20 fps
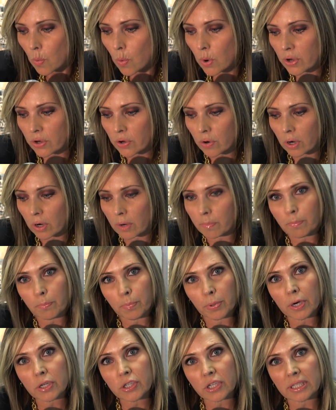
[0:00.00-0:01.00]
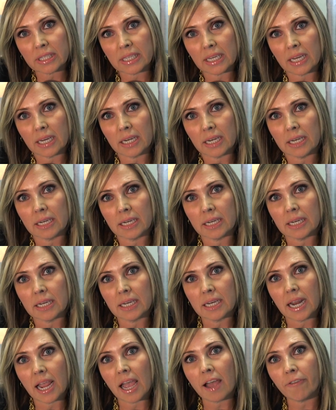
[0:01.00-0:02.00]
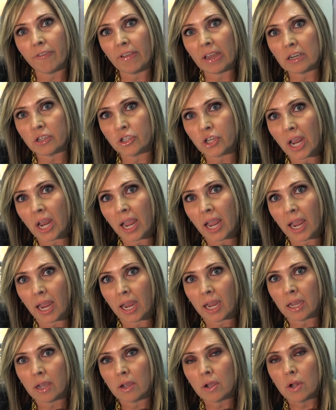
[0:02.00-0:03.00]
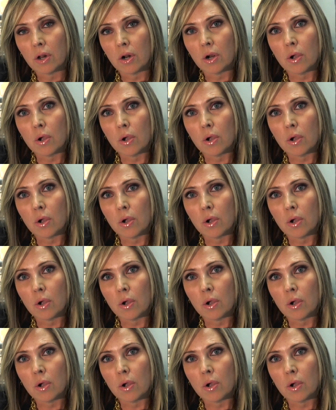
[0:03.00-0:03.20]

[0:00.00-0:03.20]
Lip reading: When you're purchasing FHA,